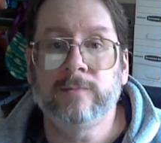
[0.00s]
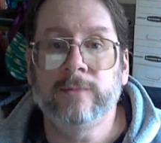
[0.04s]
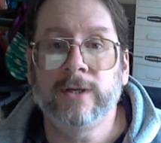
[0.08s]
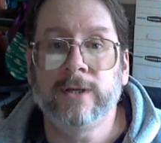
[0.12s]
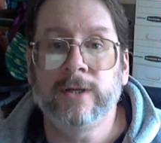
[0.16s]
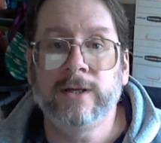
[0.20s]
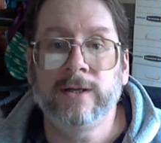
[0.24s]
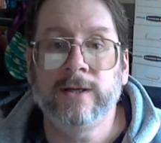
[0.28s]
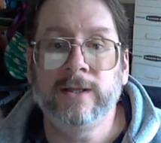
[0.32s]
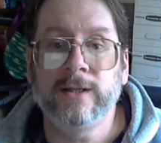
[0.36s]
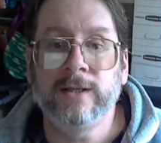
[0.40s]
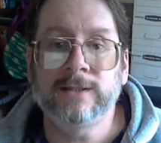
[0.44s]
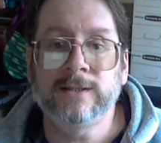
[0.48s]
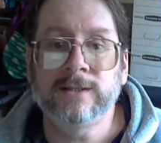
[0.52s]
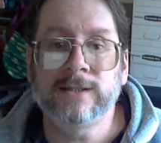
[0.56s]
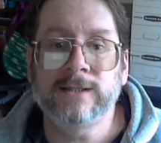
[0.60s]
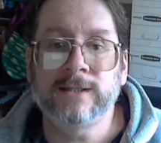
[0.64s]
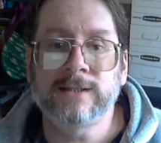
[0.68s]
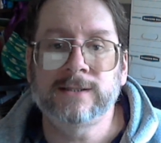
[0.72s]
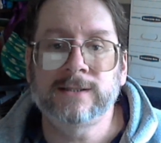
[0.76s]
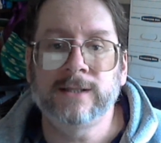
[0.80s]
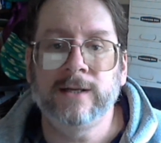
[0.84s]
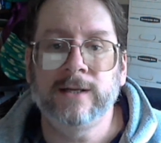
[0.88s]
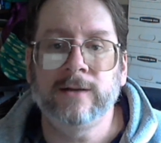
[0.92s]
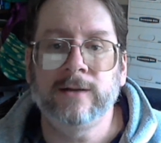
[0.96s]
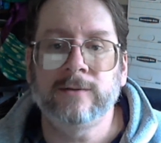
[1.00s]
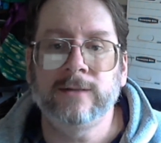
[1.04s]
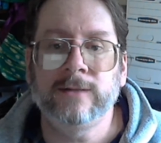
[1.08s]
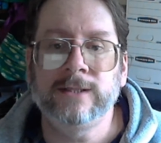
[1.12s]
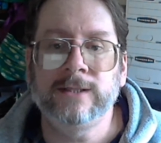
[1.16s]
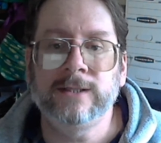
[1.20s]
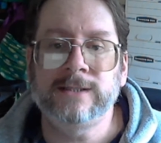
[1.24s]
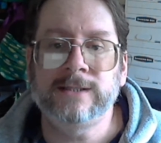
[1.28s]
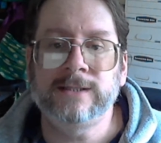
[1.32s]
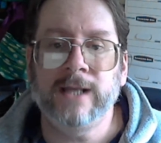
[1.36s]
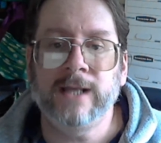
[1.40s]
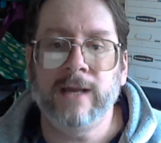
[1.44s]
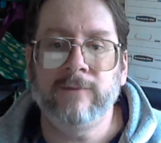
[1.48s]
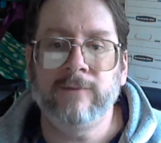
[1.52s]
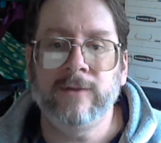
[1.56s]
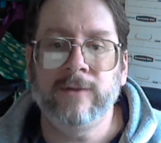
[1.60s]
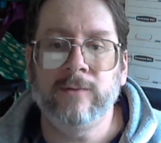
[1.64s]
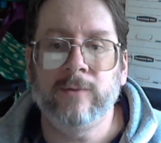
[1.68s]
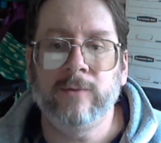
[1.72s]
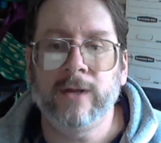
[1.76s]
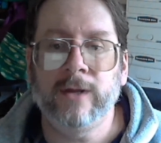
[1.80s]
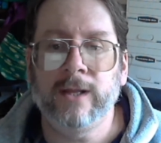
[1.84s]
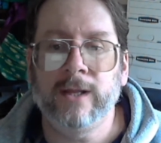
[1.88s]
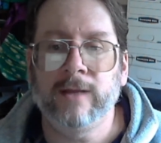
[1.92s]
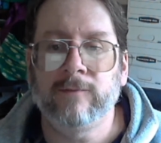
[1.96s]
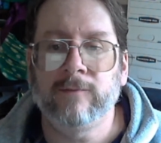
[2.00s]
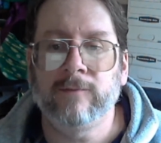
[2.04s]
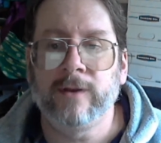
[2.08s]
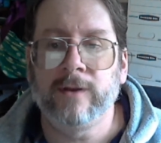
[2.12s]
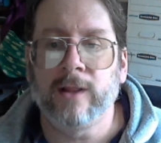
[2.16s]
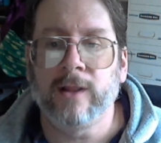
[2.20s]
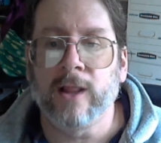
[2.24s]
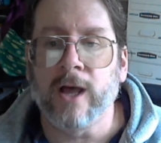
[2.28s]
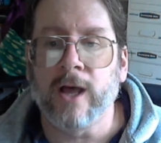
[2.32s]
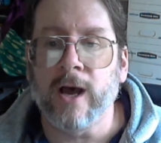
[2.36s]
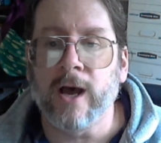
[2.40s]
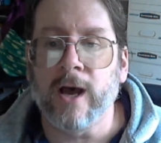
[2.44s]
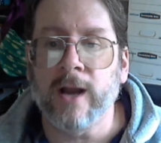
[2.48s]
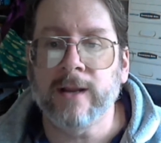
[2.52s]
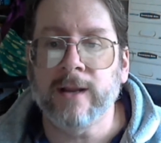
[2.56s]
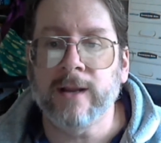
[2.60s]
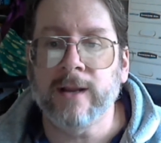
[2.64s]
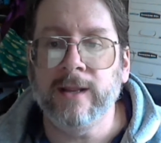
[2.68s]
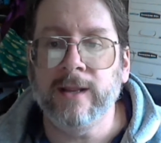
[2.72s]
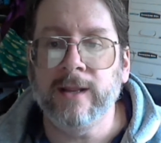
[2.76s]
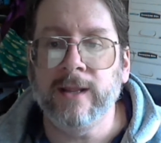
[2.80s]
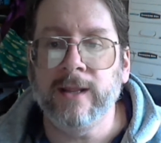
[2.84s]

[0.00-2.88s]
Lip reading: but it is a cynically savvy way of locking